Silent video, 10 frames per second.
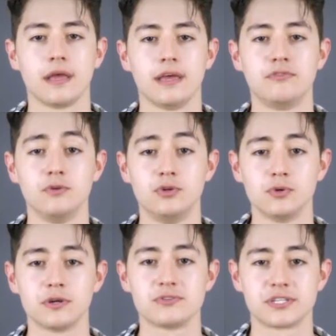If you do
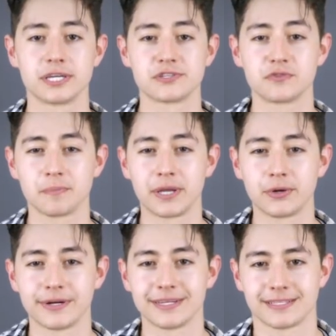those things for a
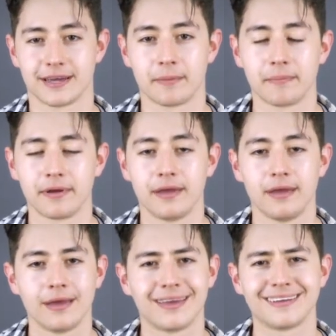period of time,
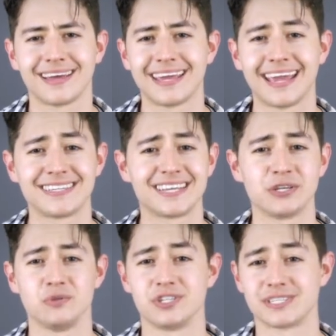and I can't tell
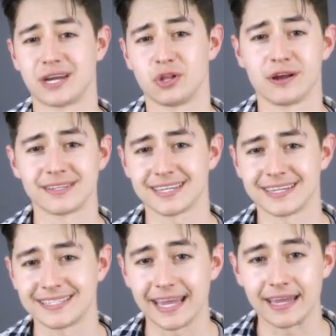you just how long it's going
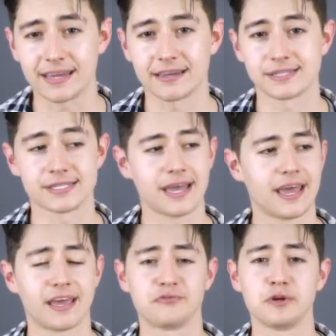to take because
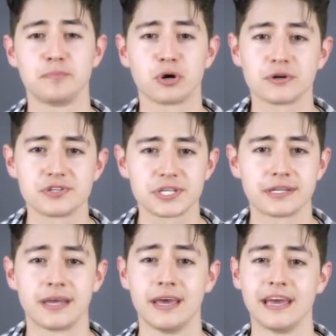every
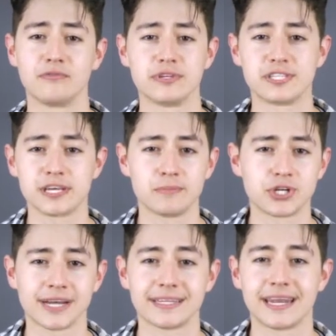person, every
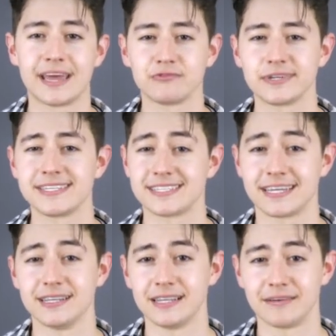subject, and every
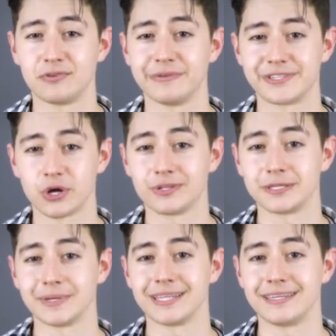skill level is
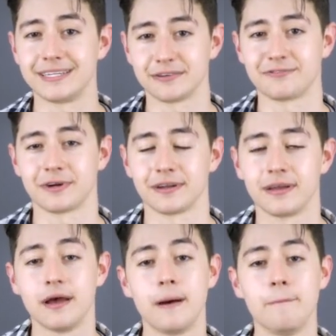ultimately different.
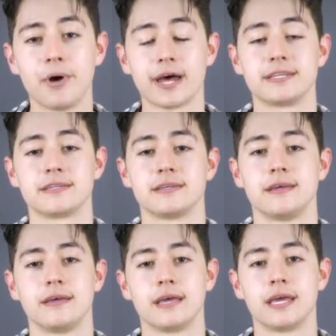But
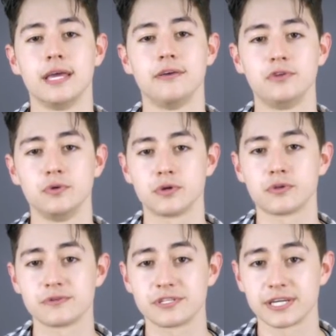if you do
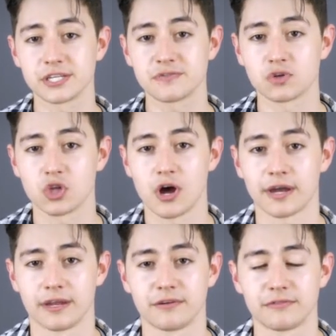those things for long
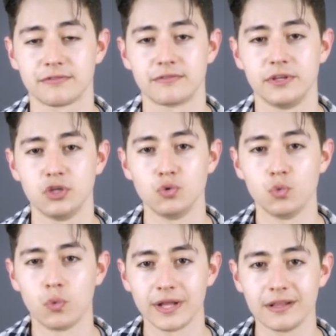enough, you
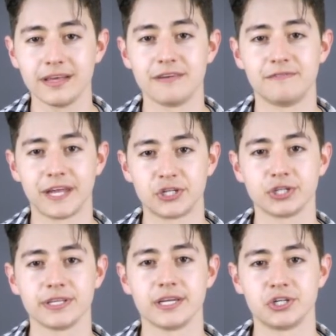will
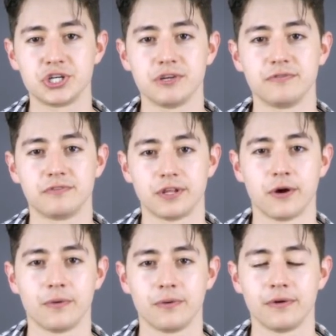eventually achieve flow.